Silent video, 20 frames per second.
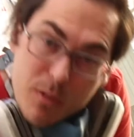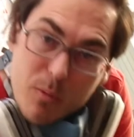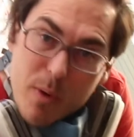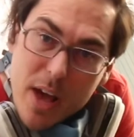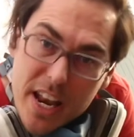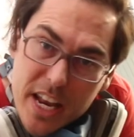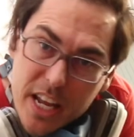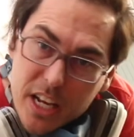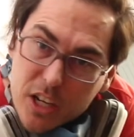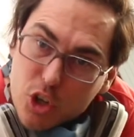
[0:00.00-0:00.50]

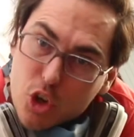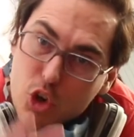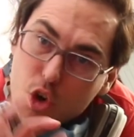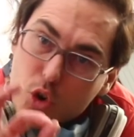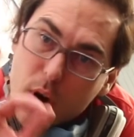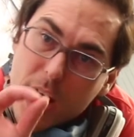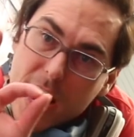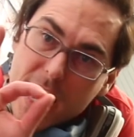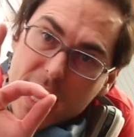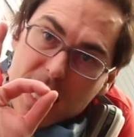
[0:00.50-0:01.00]
went in
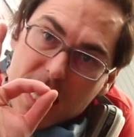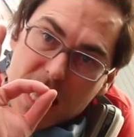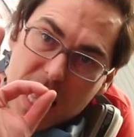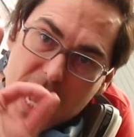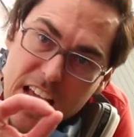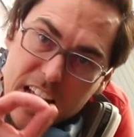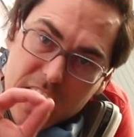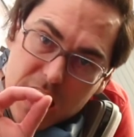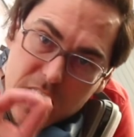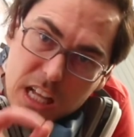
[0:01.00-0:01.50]
great
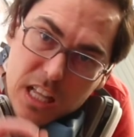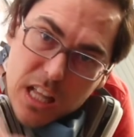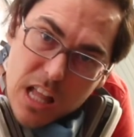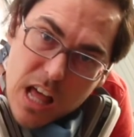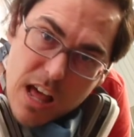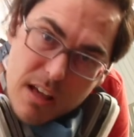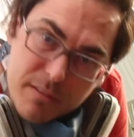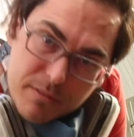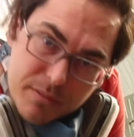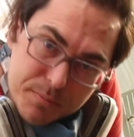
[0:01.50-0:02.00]
like a
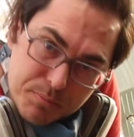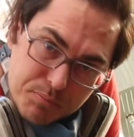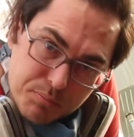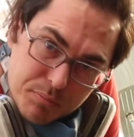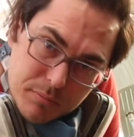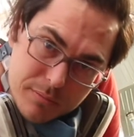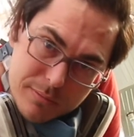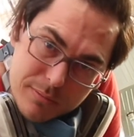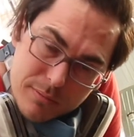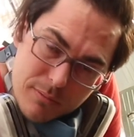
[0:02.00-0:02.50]
glove.
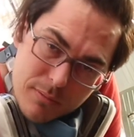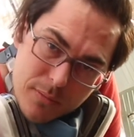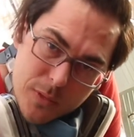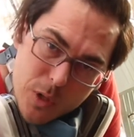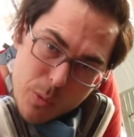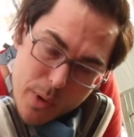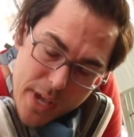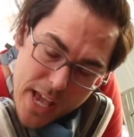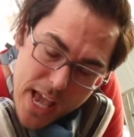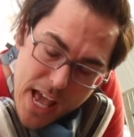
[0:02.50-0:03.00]

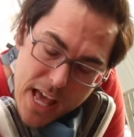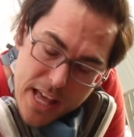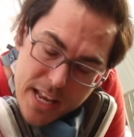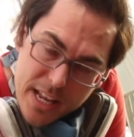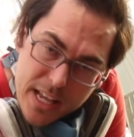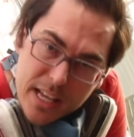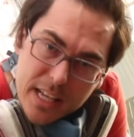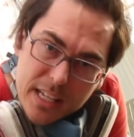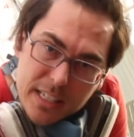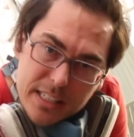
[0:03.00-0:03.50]
We had
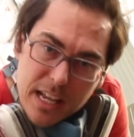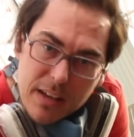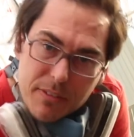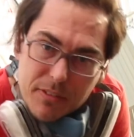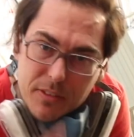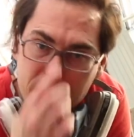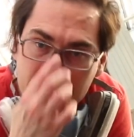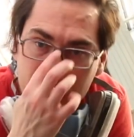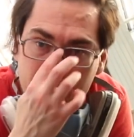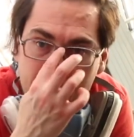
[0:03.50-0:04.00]

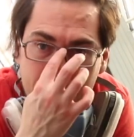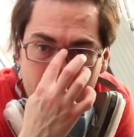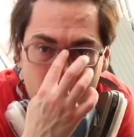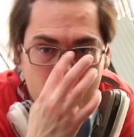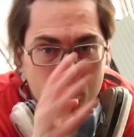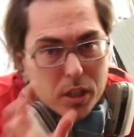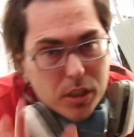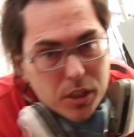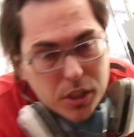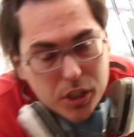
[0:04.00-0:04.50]
definitely a few
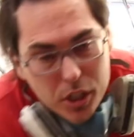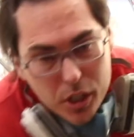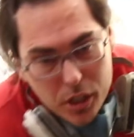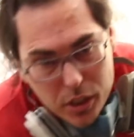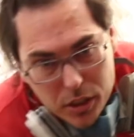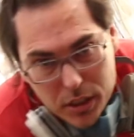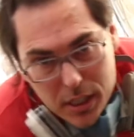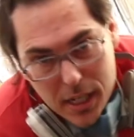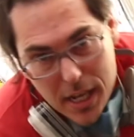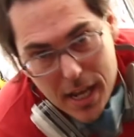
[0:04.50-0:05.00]

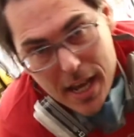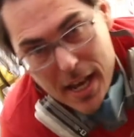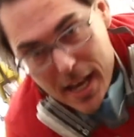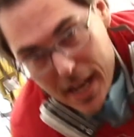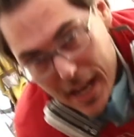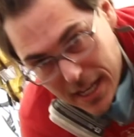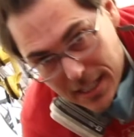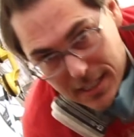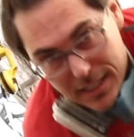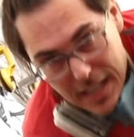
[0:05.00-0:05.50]
concerns
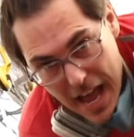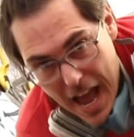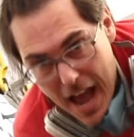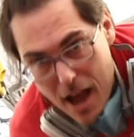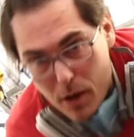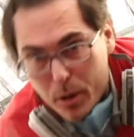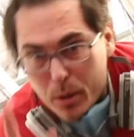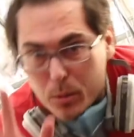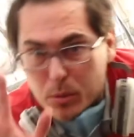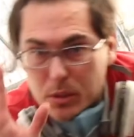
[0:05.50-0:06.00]
as to
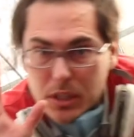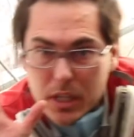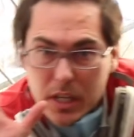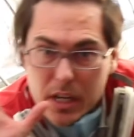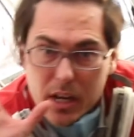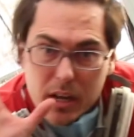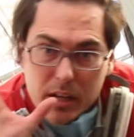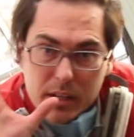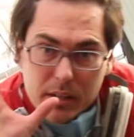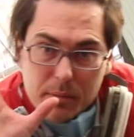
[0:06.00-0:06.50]
how it was
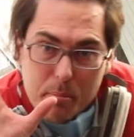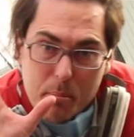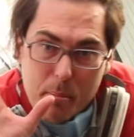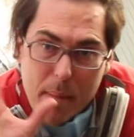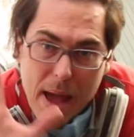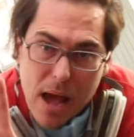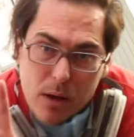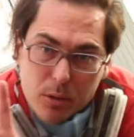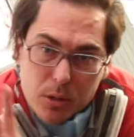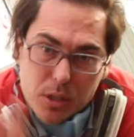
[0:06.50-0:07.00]
gonna
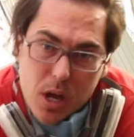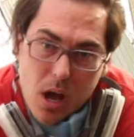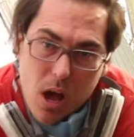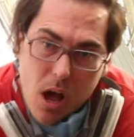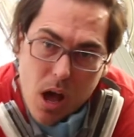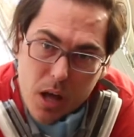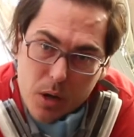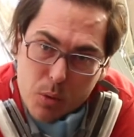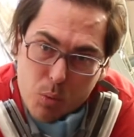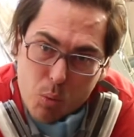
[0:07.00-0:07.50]
mount
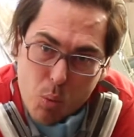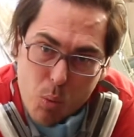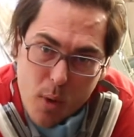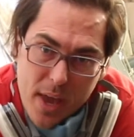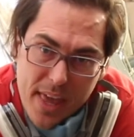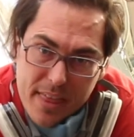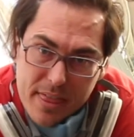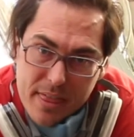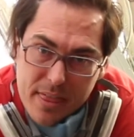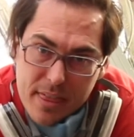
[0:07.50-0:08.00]
on
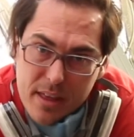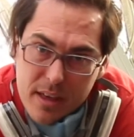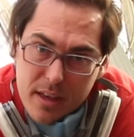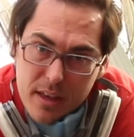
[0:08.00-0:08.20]
with